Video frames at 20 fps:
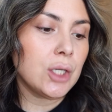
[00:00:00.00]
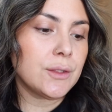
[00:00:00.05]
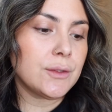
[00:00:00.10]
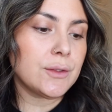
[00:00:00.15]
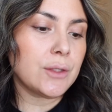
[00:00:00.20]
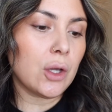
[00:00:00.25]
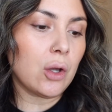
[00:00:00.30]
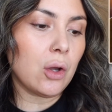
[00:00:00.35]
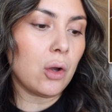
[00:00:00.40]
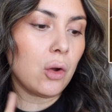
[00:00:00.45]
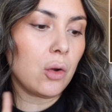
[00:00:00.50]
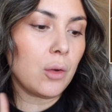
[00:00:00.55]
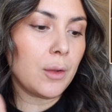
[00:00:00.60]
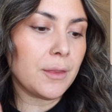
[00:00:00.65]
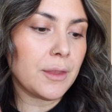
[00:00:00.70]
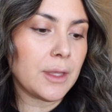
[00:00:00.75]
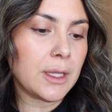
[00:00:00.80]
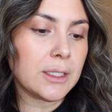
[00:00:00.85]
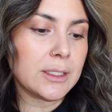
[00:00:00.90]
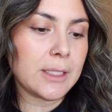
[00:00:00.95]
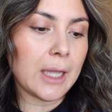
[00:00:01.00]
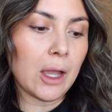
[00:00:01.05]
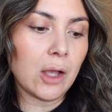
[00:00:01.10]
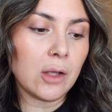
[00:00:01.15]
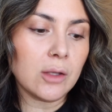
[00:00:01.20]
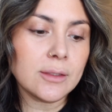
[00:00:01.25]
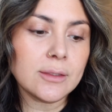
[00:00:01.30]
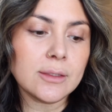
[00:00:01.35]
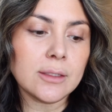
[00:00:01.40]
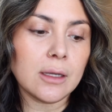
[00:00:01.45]
So the
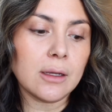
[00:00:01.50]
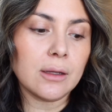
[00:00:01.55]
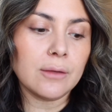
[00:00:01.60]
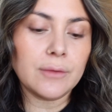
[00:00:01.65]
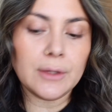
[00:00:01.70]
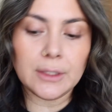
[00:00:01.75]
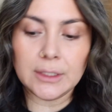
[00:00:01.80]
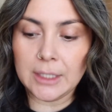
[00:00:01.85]
Tales of